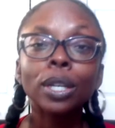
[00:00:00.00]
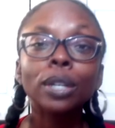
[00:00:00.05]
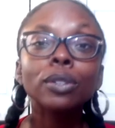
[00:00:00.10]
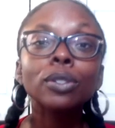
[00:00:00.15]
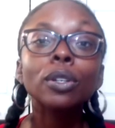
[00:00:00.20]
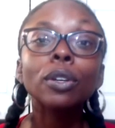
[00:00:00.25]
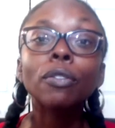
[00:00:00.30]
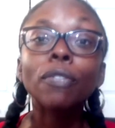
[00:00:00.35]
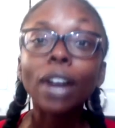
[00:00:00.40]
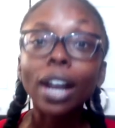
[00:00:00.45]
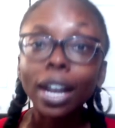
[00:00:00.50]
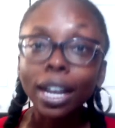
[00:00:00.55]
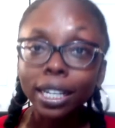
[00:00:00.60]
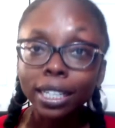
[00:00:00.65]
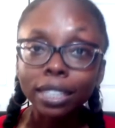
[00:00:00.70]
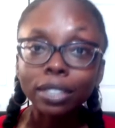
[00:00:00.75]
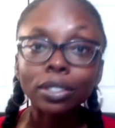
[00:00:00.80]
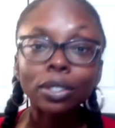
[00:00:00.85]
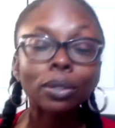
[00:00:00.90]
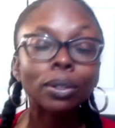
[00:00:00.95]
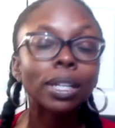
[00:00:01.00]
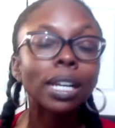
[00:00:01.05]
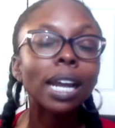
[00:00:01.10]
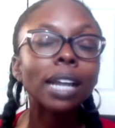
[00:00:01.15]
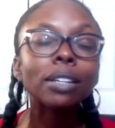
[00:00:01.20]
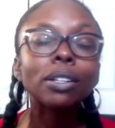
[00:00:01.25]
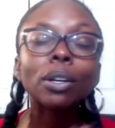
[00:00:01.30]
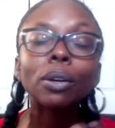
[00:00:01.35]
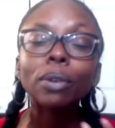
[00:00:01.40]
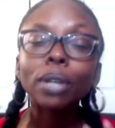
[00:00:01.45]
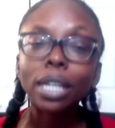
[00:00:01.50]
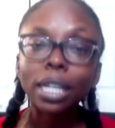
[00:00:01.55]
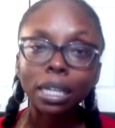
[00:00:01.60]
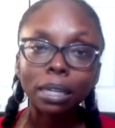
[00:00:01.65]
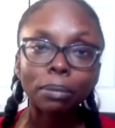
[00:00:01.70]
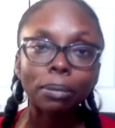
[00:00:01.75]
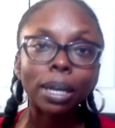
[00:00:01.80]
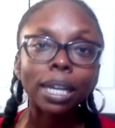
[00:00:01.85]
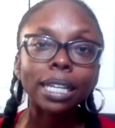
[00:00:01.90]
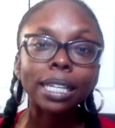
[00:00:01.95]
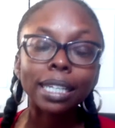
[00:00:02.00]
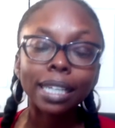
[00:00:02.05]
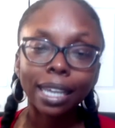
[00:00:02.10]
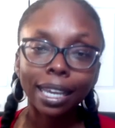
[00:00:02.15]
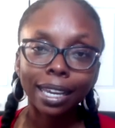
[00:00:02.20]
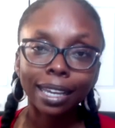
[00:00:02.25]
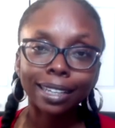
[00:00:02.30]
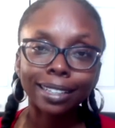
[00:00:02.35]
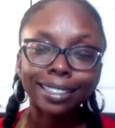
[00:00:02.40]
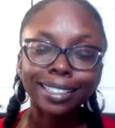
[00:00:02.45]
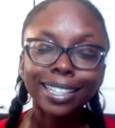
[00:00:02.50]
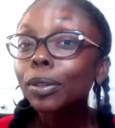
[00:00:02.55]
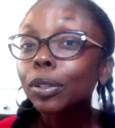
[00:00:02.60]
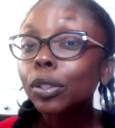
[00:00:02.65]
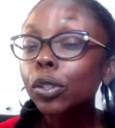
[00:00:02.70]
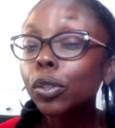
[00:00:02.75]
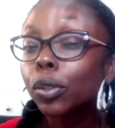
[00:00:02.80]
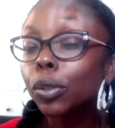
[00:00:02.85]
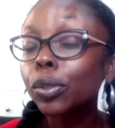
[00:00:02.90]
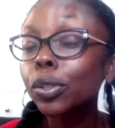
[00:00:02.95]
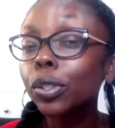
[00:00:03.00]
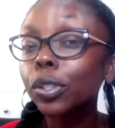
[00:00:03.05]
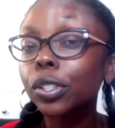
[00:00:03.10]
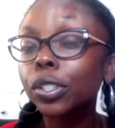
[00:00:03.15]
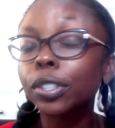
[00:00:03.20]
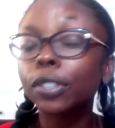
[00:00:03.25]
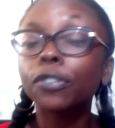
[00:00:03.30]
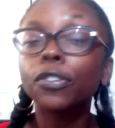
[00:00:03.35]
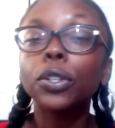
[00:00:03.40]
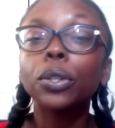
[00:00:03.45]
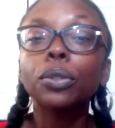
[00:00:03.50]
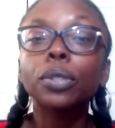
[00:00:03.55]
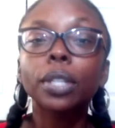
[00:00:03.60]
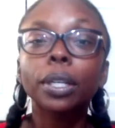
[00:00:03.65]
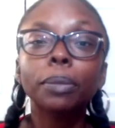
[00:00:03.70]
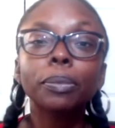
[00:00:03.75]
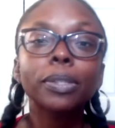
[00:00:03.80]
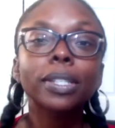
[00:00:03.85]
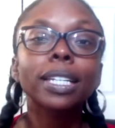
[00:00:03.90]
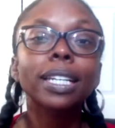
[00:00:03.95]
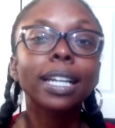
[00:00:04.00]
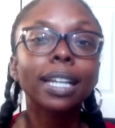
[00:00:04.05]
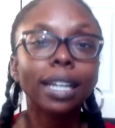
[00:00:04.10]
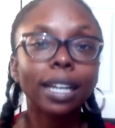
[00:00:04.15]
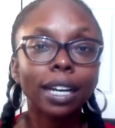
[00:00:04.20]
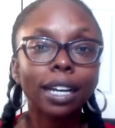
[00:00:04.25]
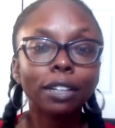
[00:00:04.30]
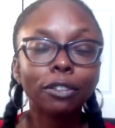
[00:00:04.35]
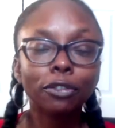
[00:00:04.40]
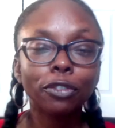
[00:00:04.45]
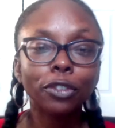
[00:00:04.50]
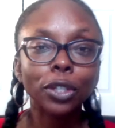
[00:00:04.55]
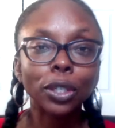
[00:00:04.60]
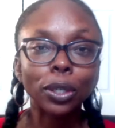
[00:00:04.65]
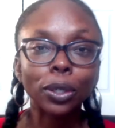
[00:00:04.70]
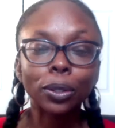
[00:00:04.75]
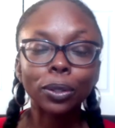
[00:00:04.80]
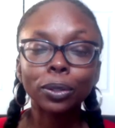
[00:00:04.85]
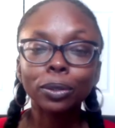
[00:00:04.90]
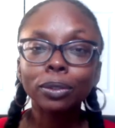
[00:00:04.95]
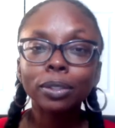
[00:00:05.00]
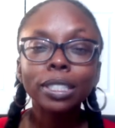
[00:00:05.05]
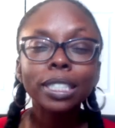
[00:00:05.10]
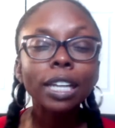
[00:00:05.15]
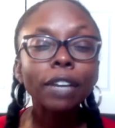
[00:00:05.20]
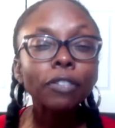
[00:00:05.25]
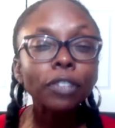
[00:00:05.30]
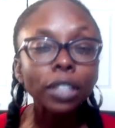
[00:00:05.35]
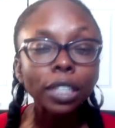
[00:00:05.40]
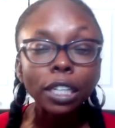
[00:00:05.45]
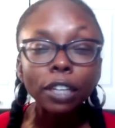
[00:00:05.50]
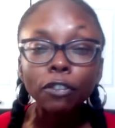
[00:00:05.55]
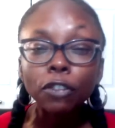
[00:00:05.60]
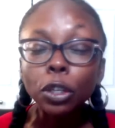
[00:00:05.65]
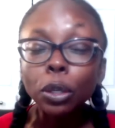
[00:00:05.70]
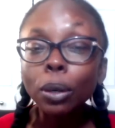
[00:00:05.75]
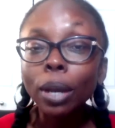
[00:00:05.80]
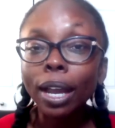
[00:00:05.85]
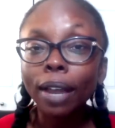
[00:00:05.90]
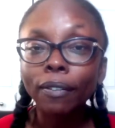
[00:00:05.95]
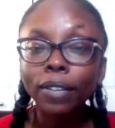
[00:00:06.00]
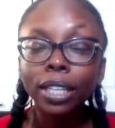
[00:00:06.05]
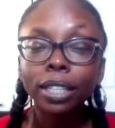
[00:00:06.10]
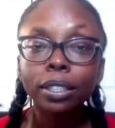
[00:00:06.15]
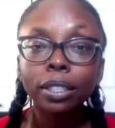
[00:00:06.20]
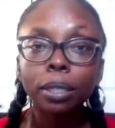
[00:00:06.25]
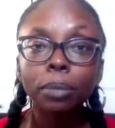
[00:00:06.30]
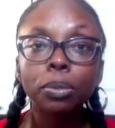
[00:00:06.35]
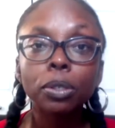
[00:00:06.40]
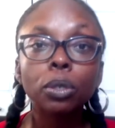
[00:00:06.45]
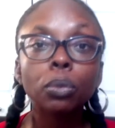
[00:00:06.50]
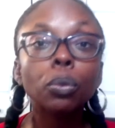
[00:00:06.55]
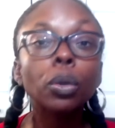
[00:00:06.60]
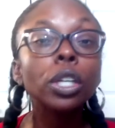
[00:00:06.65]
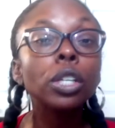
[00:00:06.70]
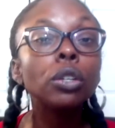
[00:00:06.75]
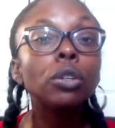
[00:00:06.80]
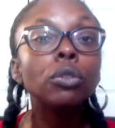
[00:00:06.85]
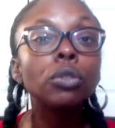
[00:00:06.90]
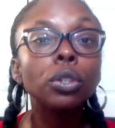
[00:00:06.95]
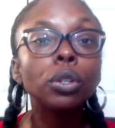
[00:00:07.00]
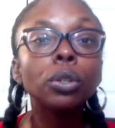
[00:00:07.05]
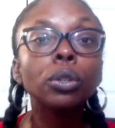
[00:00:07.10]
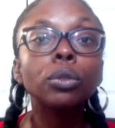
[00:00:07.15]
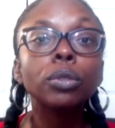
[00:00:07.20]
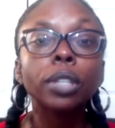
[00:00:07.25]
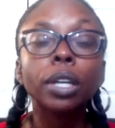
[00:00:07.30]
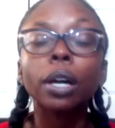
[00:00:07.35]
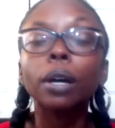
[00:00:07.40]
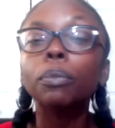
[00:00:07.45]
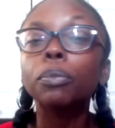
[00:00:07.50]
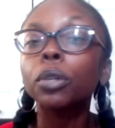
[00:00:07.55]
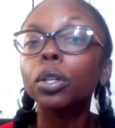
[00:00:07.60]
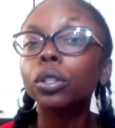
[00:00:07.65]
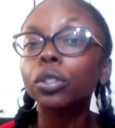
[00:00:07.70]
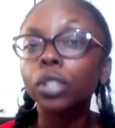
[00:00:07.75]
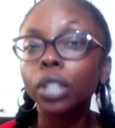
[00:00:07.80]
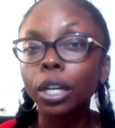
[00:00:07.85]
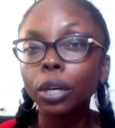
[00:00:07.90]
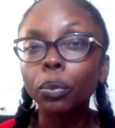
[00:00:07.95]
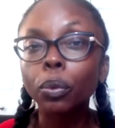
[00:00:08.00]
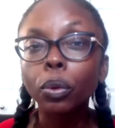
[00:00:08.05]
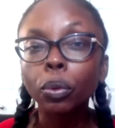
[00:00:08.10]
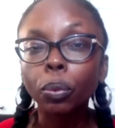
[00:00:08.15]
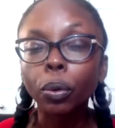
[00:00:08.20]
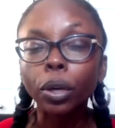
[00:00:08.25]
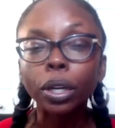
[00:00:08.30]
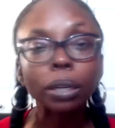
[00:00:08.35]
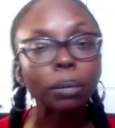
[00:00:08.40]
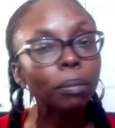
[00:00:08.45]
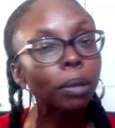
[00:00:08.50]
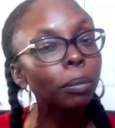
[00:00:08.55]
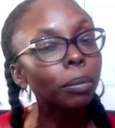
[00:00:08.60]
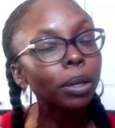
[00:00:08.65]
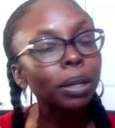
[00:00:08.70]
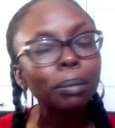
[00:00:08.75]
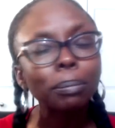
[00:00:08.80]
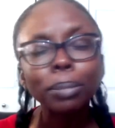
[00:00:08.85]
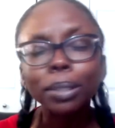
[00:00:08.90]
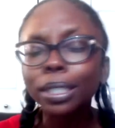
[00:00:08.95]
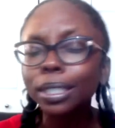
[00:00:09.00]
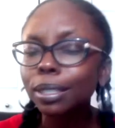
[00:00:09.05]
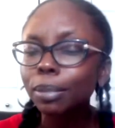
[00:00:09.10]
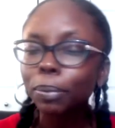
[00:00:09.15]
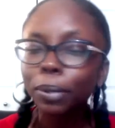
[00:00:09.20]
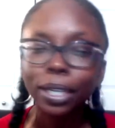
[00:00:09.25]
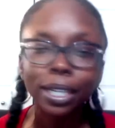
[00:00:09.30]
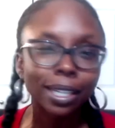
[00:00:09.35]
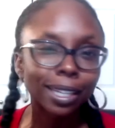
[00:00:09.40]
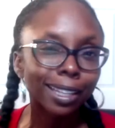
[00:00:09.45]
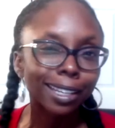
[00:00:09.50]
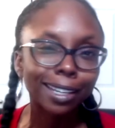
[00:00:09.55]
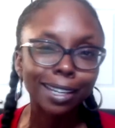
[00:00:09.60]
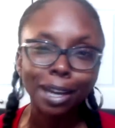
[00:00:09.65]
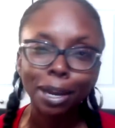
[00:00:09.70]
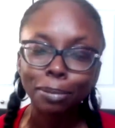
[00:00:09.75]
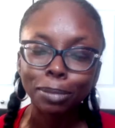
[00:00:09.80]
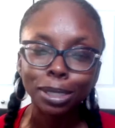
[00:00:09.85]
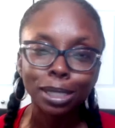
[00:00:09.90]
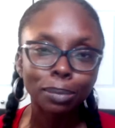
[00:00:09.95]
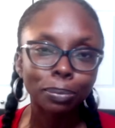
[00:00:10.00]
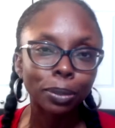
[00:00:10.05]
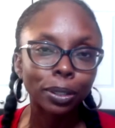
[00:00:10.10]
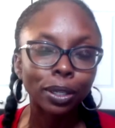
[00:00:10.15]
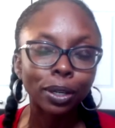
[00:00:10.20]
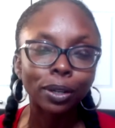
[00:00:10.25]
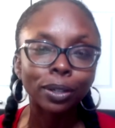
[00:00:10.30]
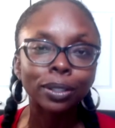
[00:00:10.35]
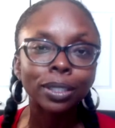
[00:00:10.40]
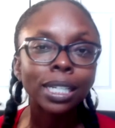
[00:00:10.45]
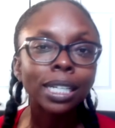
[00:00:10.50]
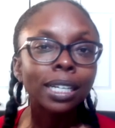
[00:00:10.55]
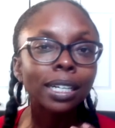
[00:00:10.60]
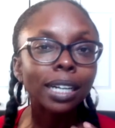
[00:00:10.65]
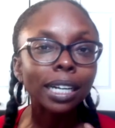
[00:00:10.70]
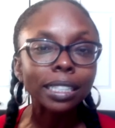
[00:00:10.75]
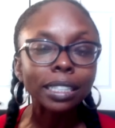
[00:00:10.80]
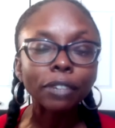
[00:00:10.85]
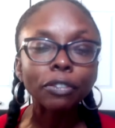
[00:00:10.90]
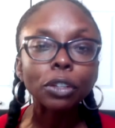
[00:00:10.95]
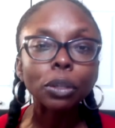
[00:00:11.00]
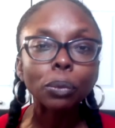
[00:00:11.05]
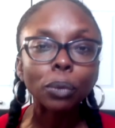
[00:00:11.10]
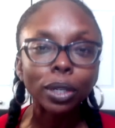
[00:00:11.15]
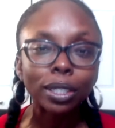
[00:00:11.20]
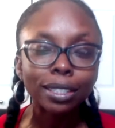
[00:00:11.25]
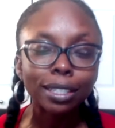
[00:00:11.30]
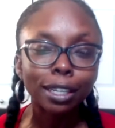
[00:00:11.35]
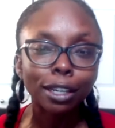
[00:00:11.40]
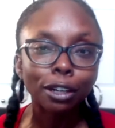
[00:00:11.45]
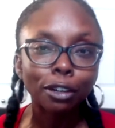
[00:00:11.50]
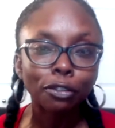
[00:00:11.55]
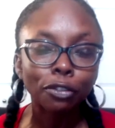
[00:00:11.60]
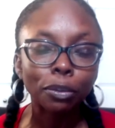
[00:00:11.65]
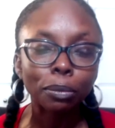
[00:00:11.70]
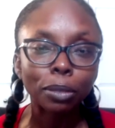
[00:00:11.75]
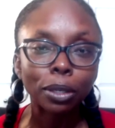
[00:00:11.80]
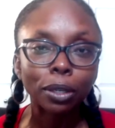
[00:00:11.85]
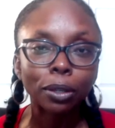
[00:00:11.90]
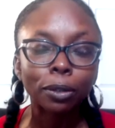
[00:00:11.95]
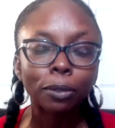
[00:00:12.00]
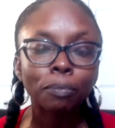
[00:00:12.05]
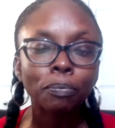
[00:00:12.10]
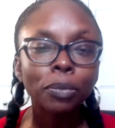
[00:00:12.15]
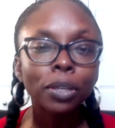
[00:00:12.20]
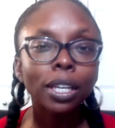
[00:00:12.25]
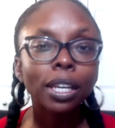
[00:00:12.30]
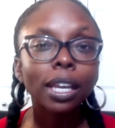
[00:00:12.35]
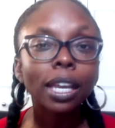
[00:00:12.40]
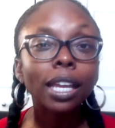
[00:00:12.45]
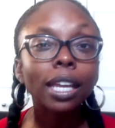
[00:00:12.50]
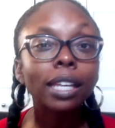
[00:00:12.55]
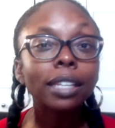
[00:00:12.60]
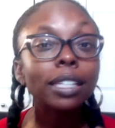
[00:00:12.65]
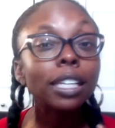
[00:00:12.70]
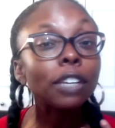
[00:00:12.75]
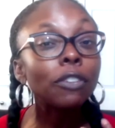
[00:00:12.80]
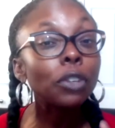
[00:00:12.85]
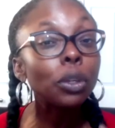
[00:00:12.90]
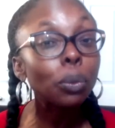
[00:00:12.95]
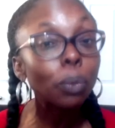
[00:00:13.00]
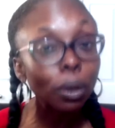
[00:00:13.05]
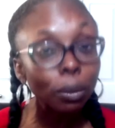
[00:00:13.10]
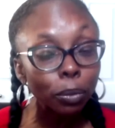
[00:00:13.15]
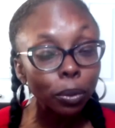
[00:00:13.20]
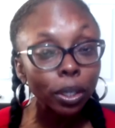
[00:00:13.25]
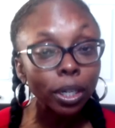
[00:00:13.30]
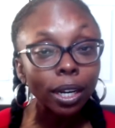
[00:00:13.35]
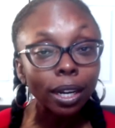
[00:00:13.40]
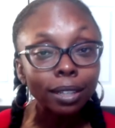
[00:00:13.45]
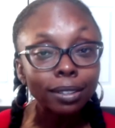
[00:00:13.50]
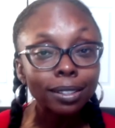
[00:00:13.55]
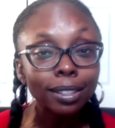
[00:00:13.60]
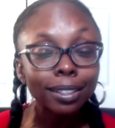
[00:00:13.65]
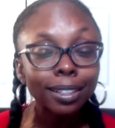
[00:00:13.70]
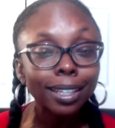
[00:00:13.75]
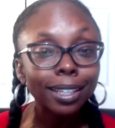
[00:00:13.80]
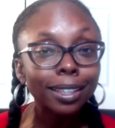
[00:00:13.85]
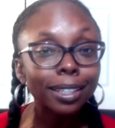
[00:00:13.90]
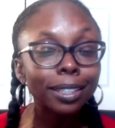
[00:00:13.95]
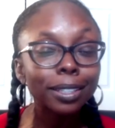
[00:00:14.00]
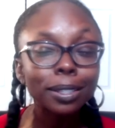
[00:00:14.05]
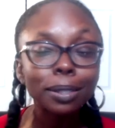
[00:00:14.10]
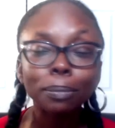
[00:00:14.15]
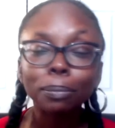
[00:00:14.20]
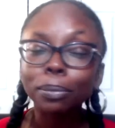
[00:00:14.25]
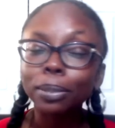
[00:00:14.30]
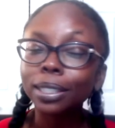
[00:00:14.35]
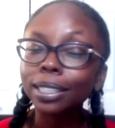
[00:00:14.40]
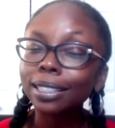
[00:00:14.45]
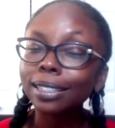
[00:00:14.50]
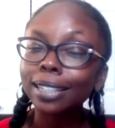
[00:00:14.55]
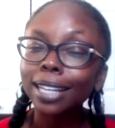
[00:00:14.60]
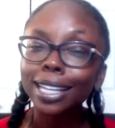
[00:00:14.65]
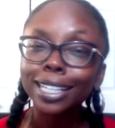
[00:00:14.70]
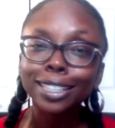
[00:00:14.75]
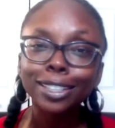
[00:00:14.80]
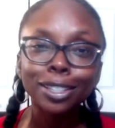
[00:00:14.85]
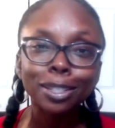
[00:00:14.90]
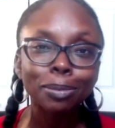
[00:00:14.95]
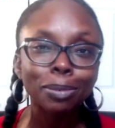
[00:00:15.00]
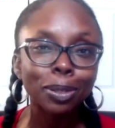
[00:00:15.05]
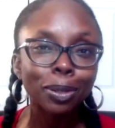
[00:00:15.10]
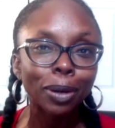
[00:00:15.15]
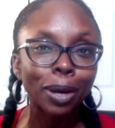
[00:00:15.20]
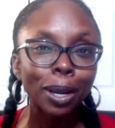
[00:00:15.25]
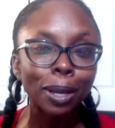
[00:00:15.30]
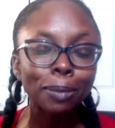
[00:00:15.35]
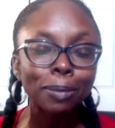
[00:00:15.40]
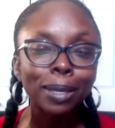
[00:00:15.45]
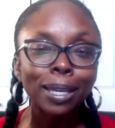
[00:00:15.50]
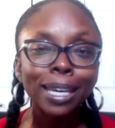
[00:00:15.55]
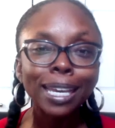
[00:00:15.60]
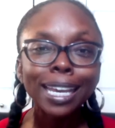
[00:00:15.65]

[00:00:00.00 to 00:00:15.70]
So if I can do it, I know anybody can. So those are just a few tips that I had for you. Definitely, if you have any tips, what you do to help your child with working memory, please put it in the comments below. I definitely want to hear from you. And if you want more content like this, please like and subscribe.